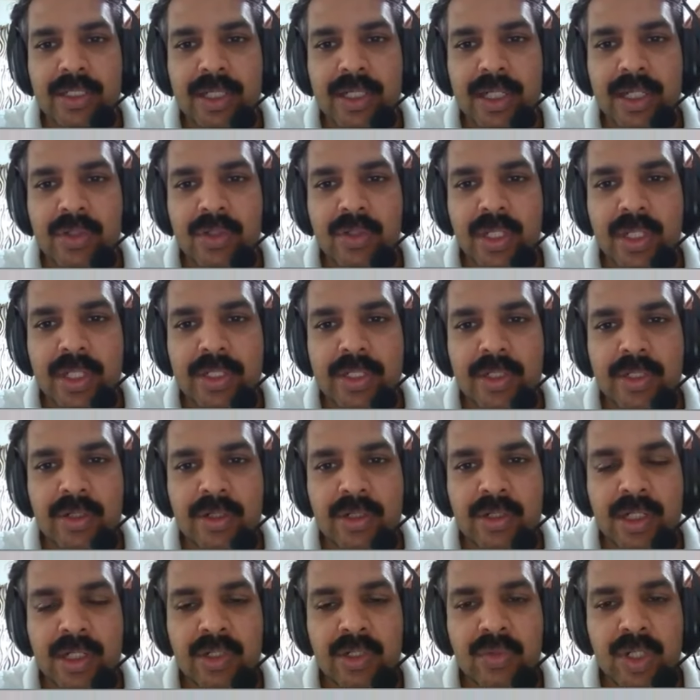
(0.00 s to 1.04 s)

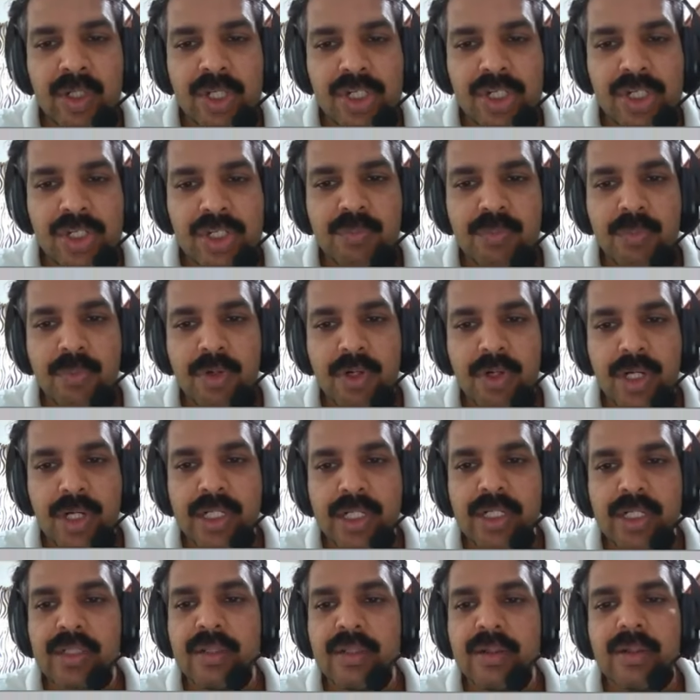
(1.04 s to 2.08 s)
calculation of bond
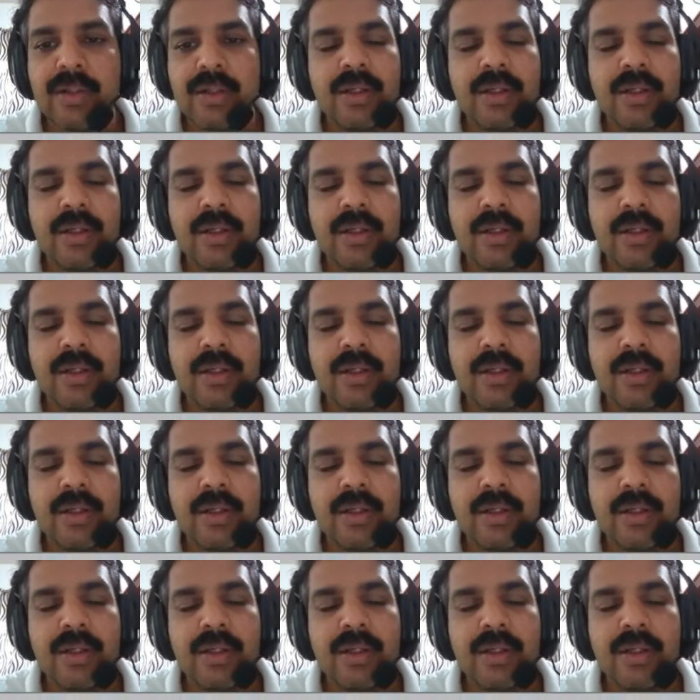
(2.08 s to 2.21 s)
length